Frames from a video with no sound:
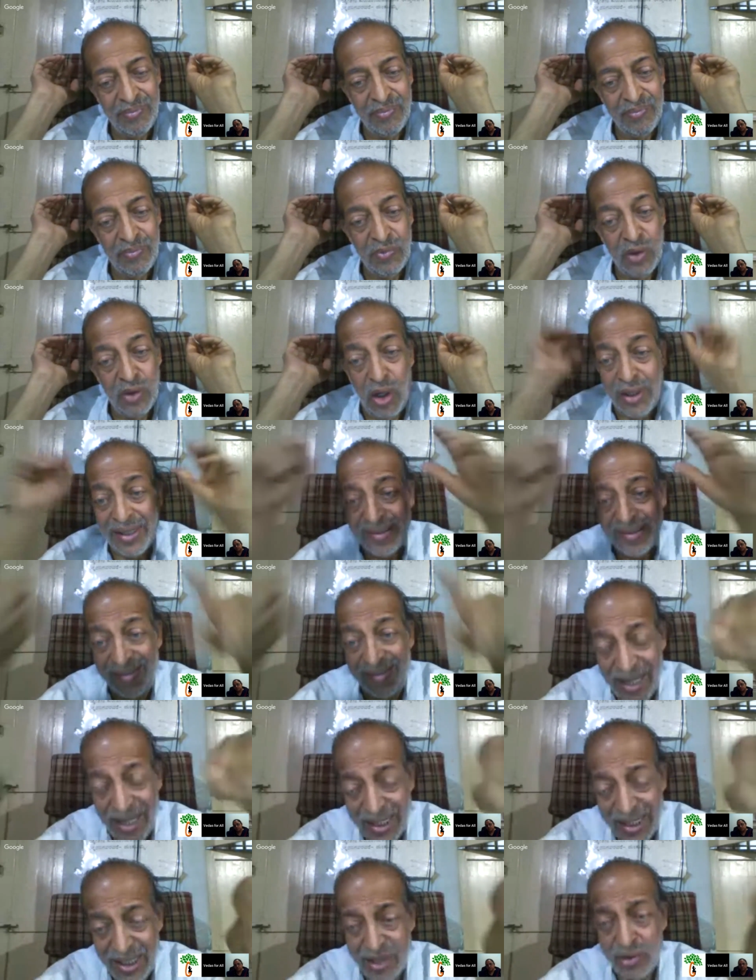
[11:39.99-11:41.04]
Not
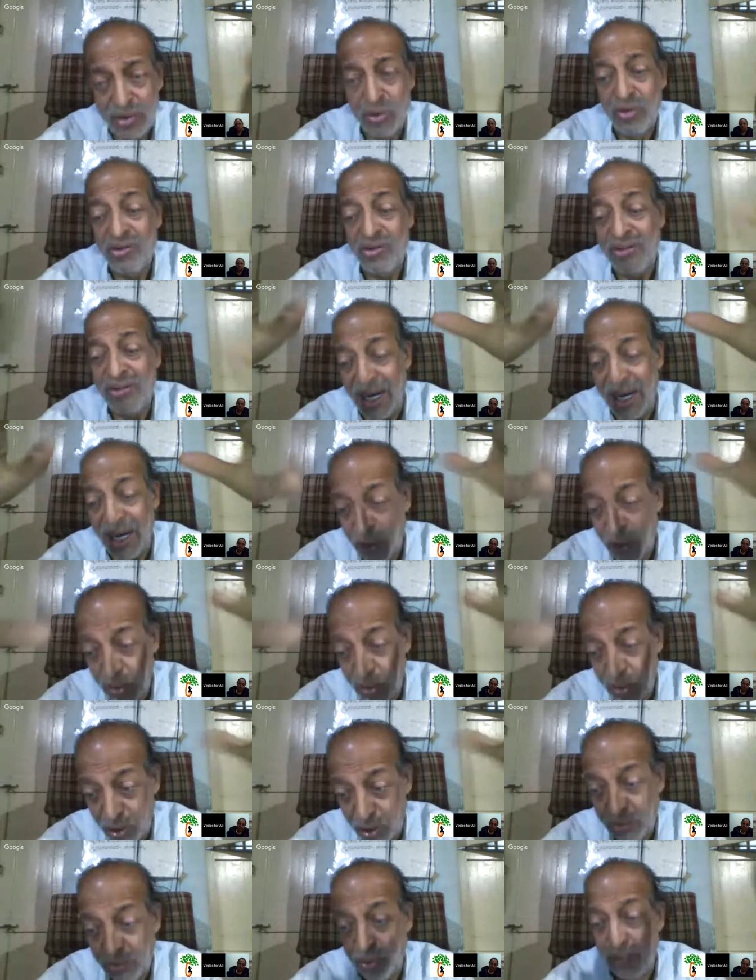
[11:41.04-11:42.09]
exactly through this hangout
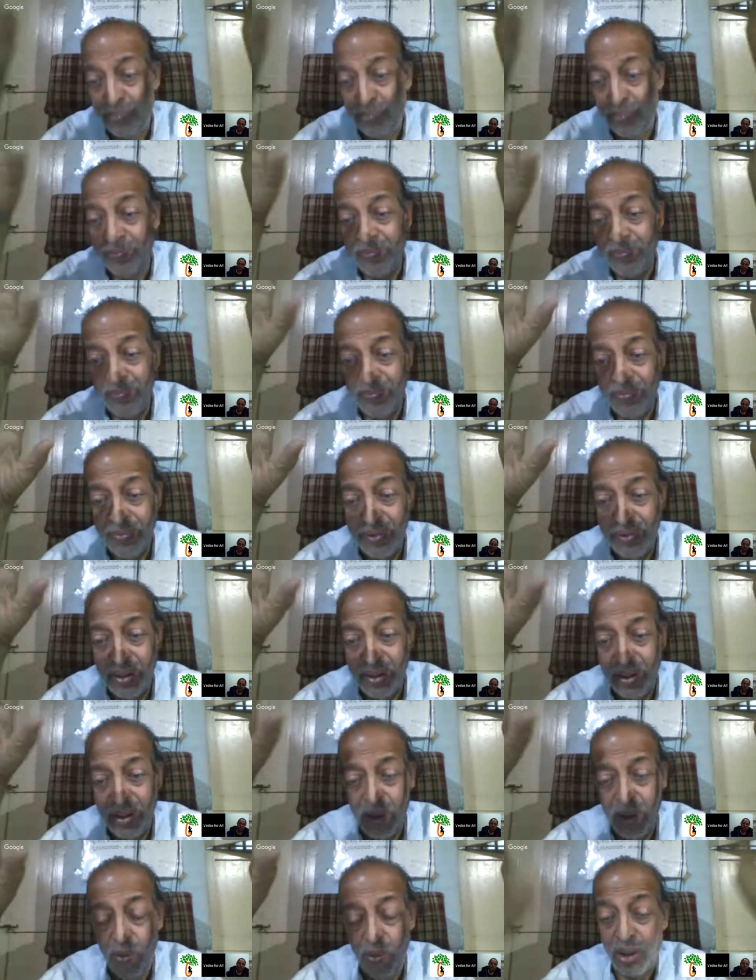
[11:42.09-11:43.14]
also.
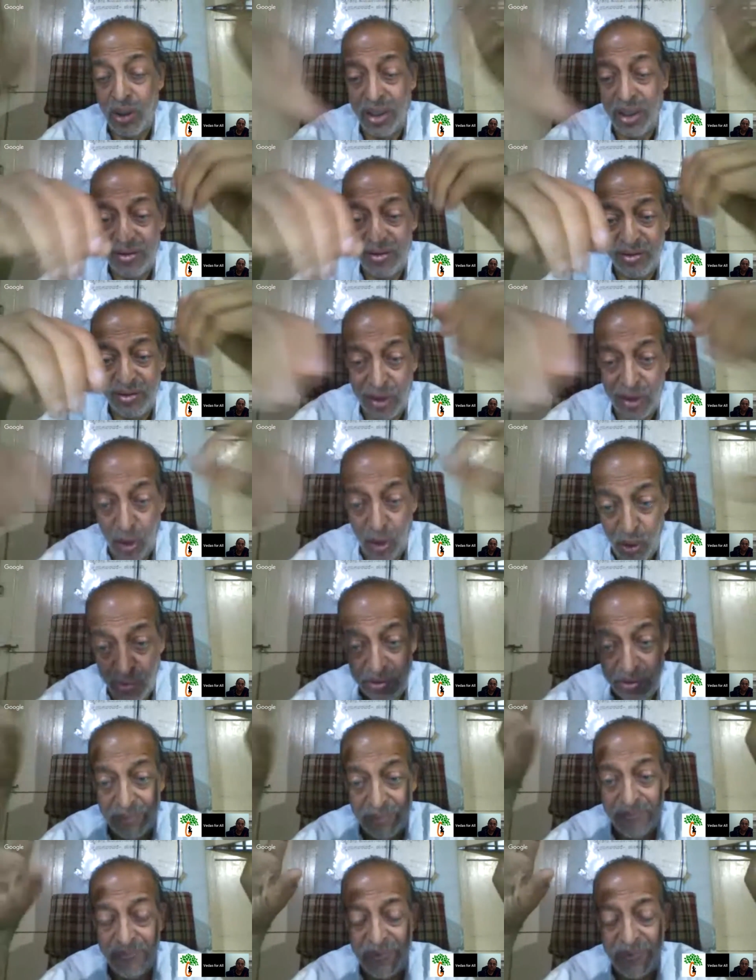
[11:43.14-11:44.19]
Okay, this is closed.
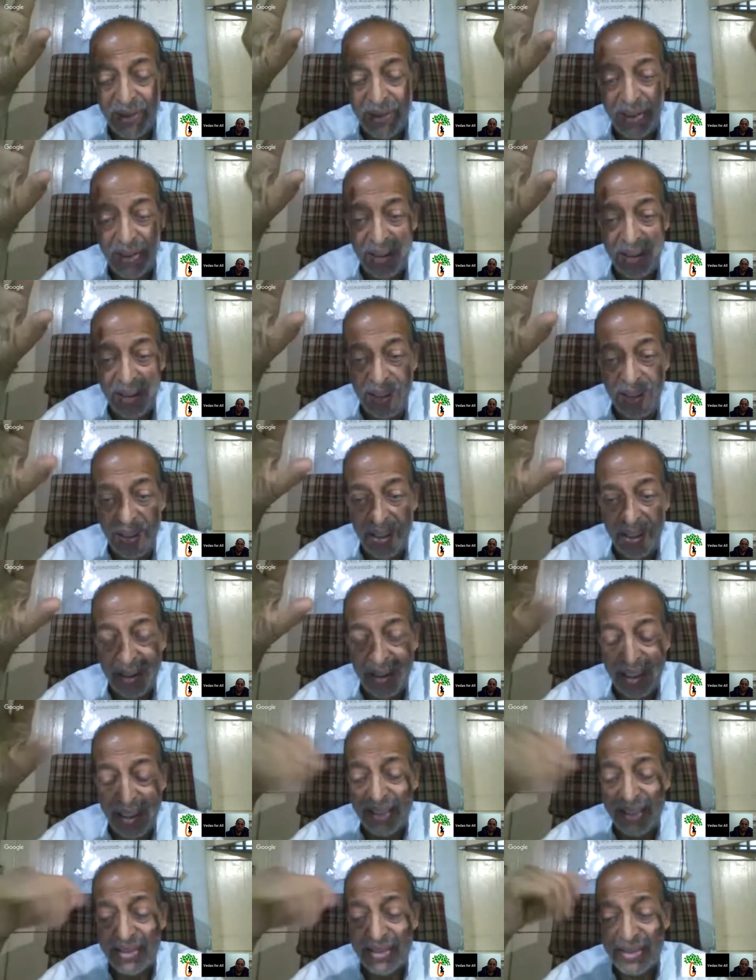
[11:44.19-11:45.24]
Then
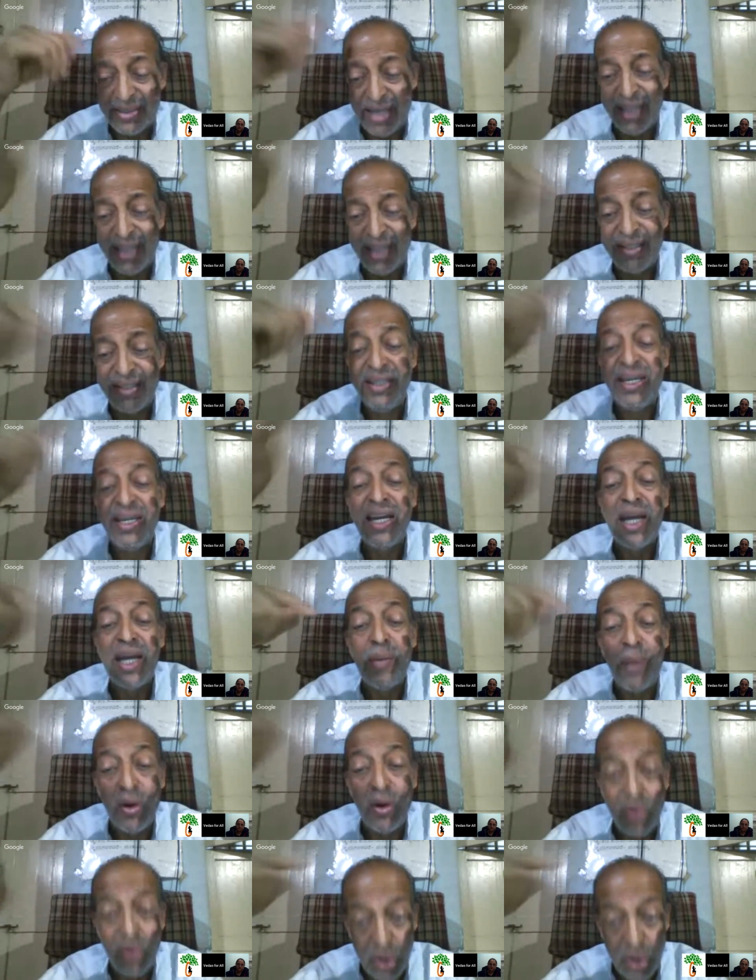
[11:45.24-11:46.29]
let's start thinking
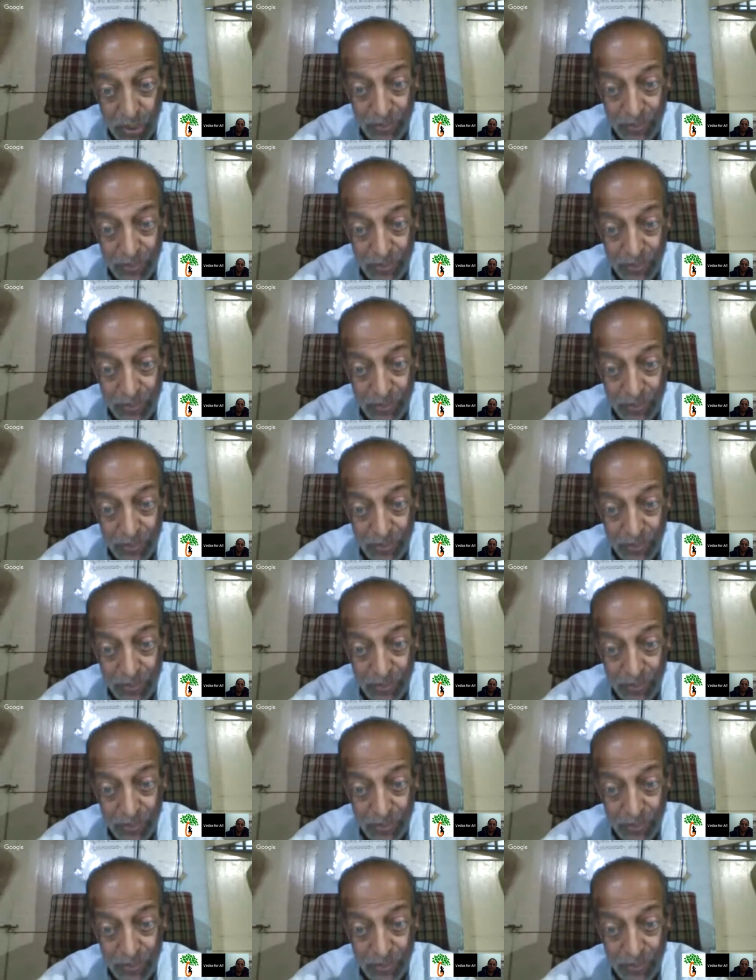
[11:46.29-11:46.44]
about you.